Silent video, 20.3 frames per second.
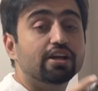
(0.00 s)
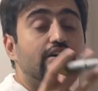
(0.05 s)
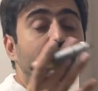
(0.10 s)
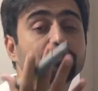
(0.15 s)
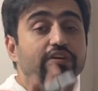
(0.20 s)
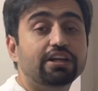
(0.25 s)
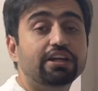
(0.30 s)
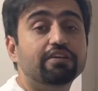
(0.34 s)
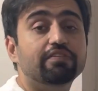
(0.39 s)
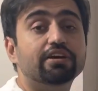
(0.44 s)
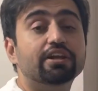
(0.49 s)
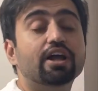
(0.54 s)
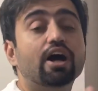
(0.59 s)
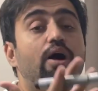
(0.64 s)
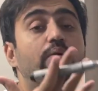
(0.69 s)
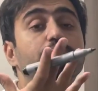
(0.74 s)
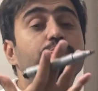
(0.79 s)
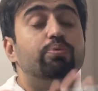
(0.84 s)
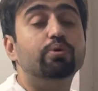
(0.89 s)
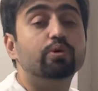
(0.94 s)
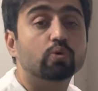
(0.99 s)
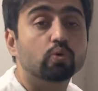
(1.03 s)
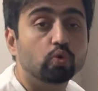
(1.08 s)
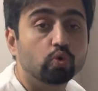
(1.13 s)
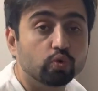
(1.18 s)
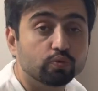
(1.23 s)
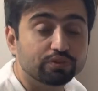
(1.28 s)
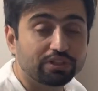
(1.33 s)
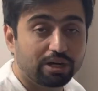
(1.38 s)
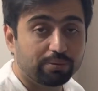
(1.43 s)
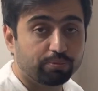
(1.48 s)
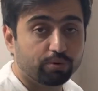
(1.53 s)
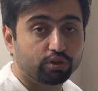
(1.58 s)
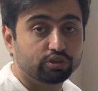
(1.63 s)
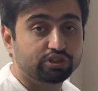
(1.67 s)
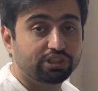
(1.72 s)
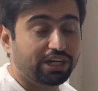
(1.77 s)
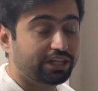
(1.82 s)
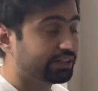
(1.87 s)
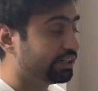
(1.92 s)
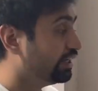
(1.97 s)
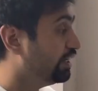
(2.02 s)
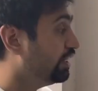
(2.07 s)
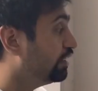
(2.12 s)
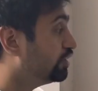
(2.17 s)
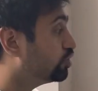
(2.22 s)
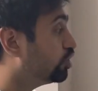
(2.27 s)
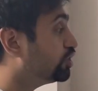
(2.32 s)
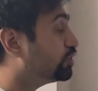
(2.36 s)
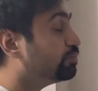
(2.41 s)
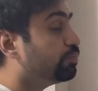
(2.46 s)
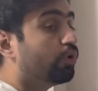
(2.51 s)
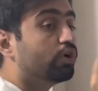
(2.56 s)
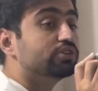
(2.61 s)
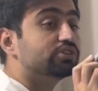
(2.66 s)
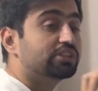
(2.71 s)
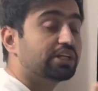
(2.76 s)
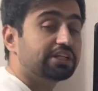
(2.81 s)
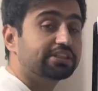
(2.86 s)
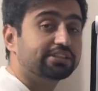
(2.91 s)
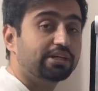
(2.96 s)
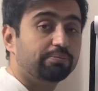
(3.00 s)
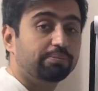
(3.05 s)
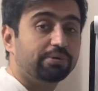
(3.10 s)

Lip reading: will even approve the project. So sponsor is the